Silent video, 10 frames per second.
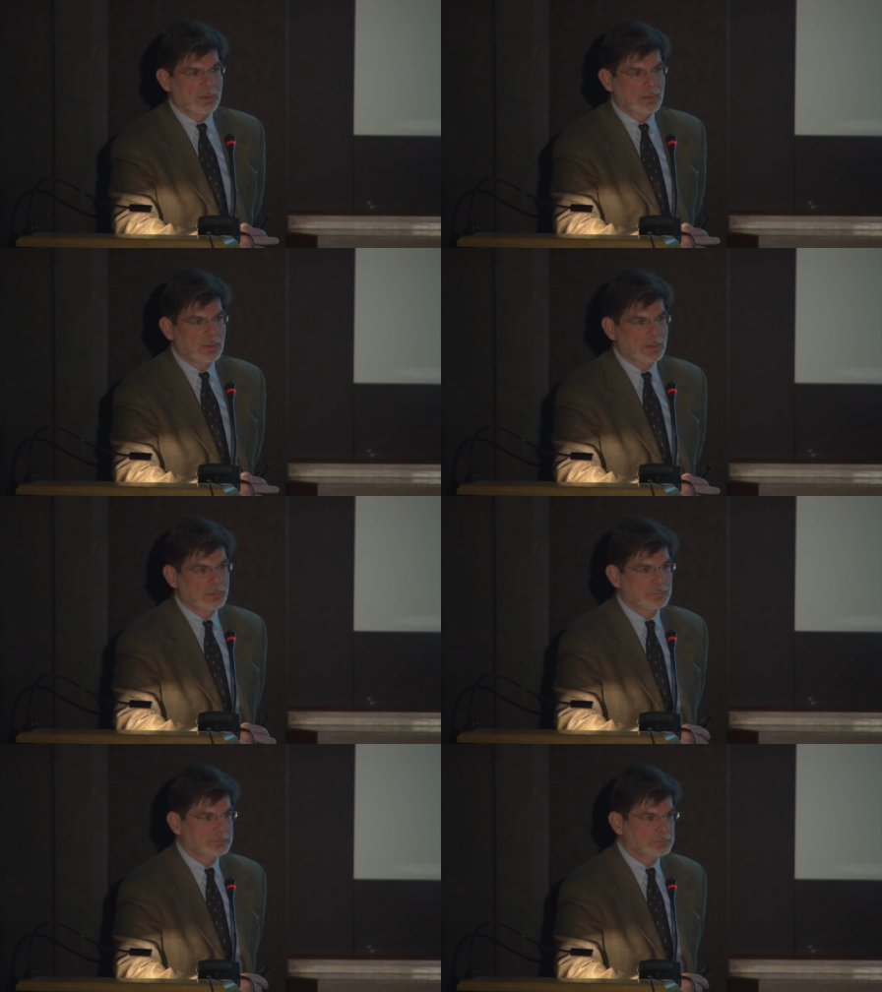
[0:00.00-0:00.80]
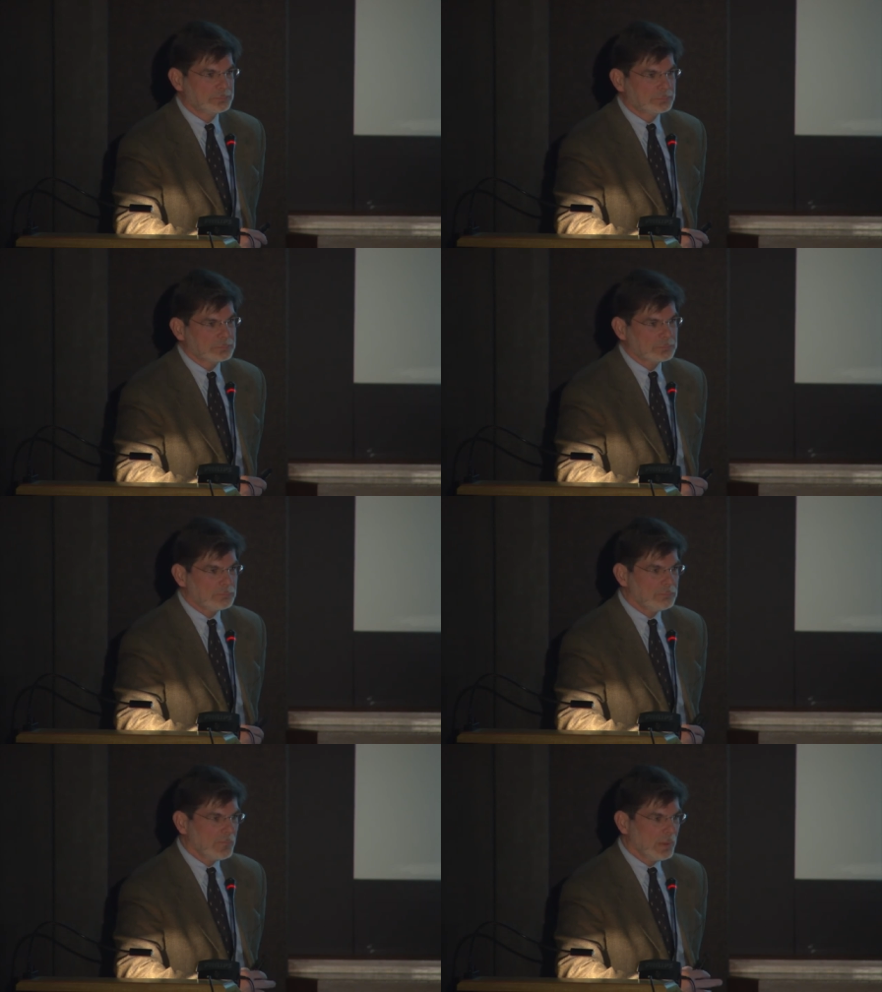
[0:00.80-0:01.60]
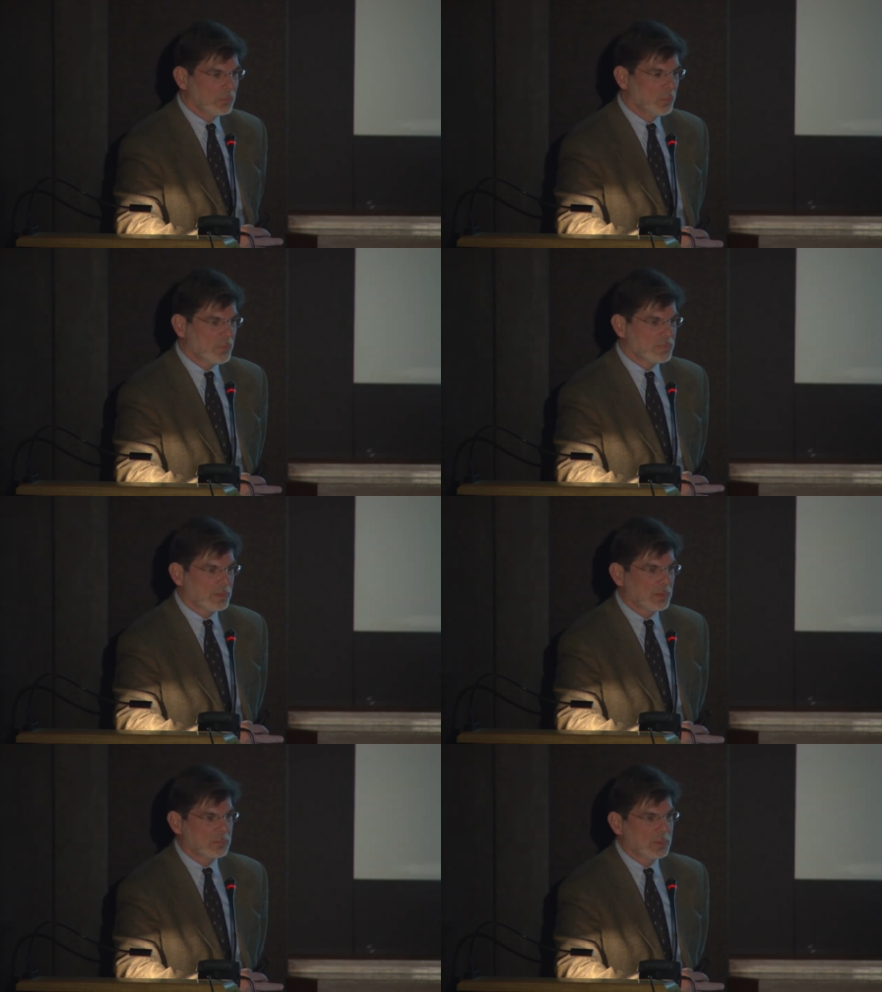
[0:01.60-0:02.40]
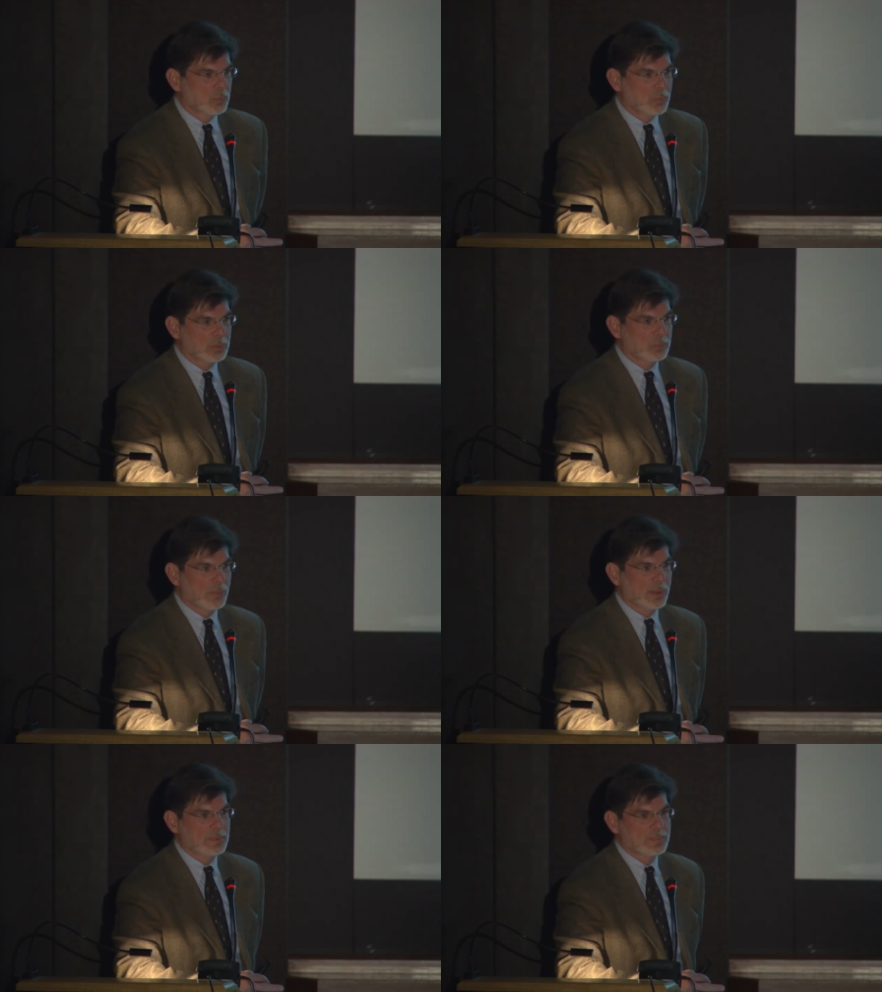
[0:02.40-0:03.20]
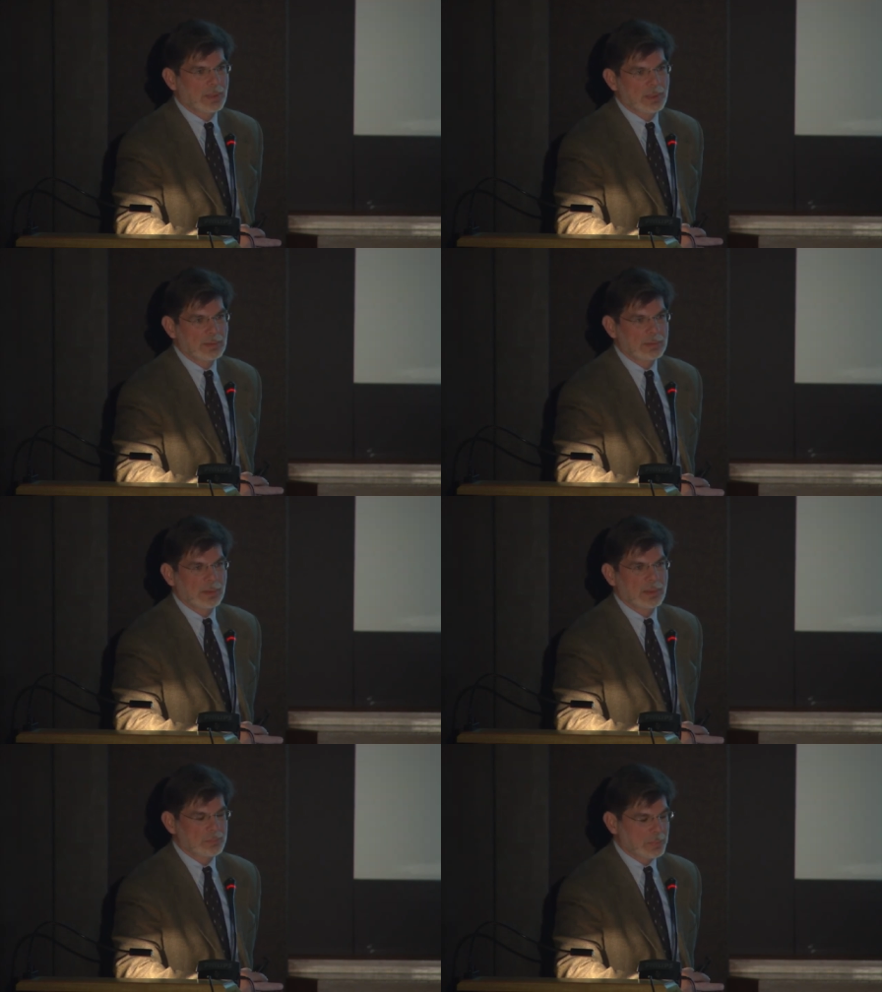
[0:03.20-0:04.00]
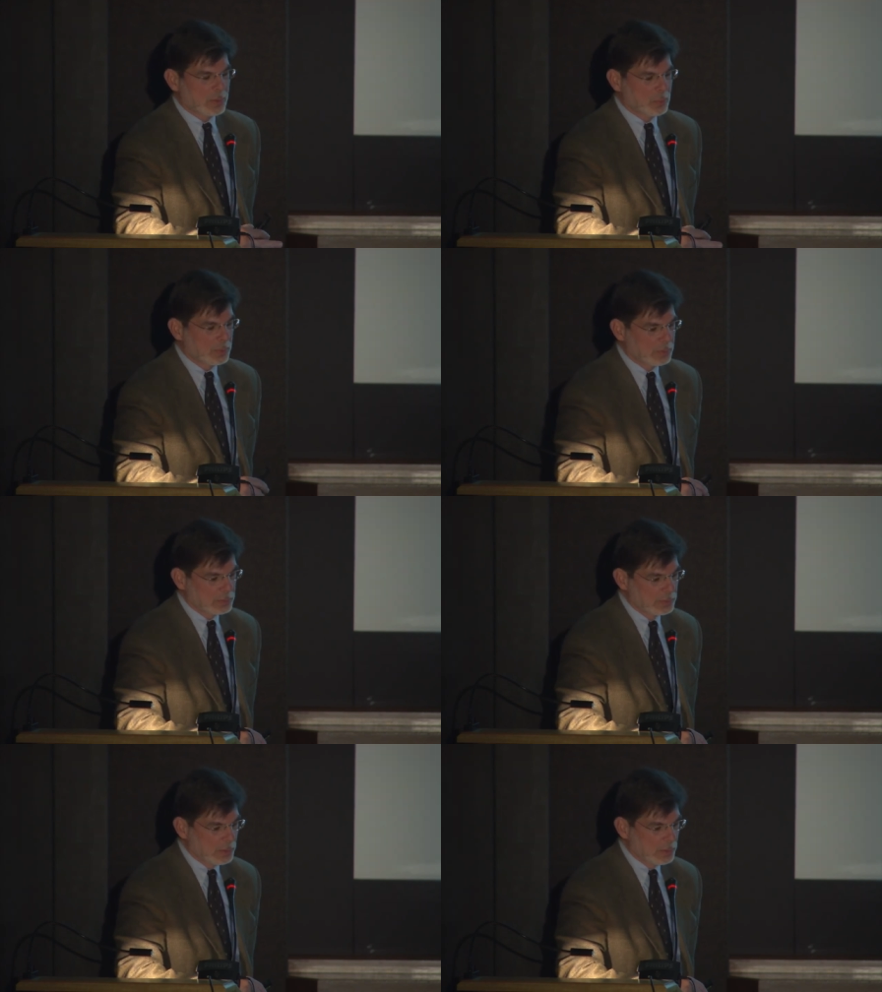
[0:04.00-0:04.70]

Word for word: and um, do the same work with less current, less power.